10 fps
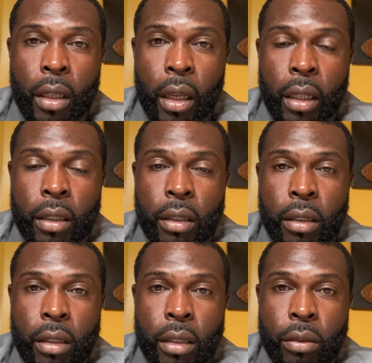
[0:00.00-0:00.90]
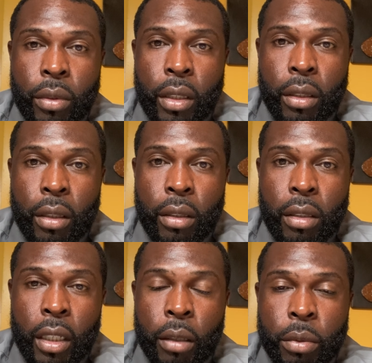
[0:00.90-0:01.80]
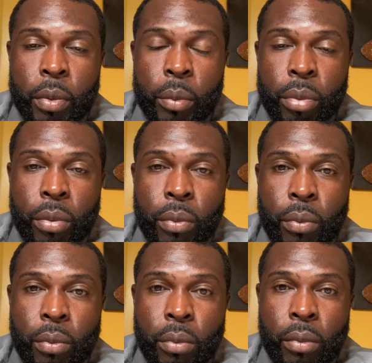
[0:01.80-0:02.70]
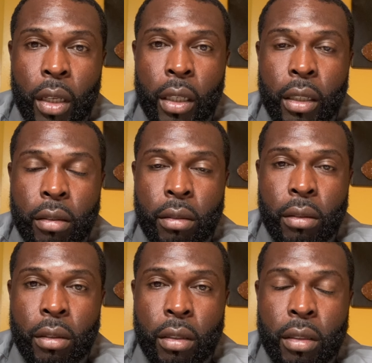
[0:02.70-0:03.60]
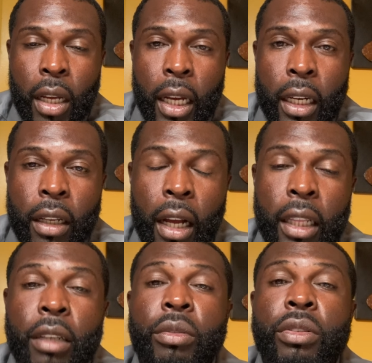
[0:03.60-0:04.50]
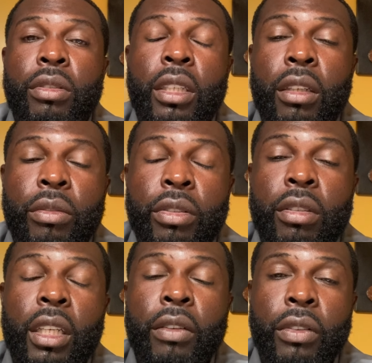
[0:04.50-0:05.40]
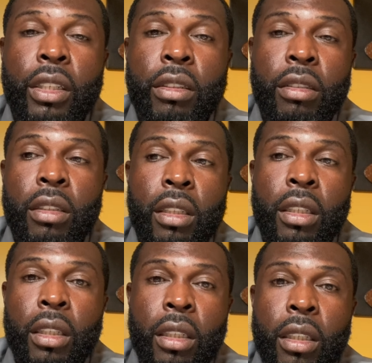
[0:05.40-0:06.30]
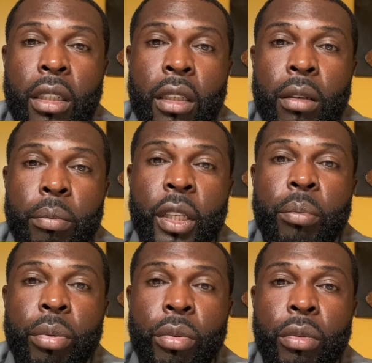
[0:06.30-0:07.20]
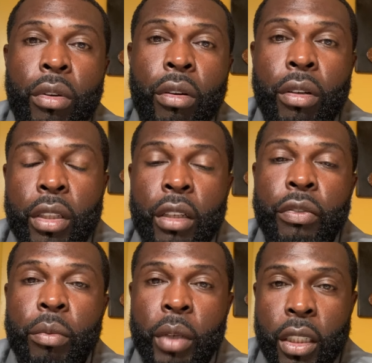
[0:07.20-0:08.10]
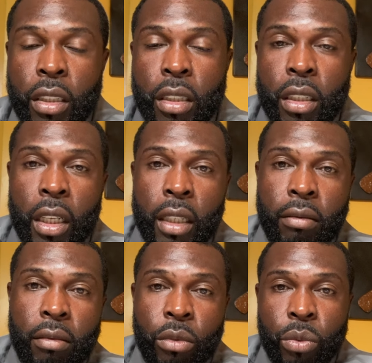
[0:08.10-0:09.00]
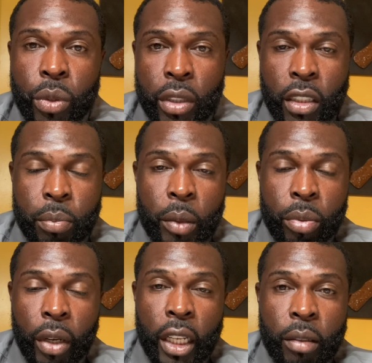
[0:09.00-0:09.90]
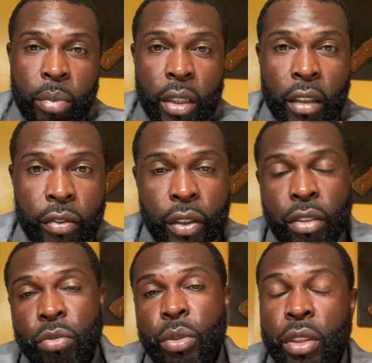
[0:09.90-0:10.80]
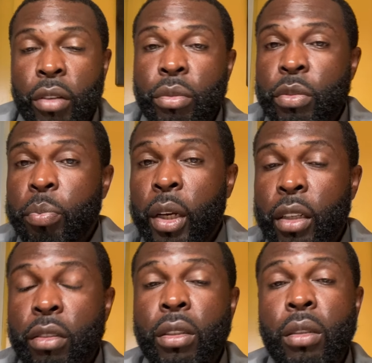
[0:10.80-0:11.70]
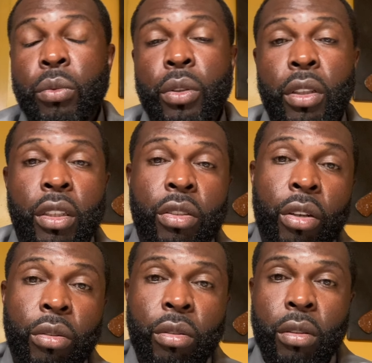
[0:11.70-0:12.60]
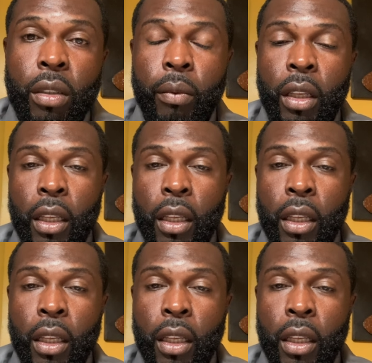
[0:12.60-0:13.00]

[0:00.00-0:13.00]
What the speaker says: And what it does, it helps people, I guess, decide how they receive these people or the information, and will these people hang up in their face? Will they respond to them? Will they talk to them?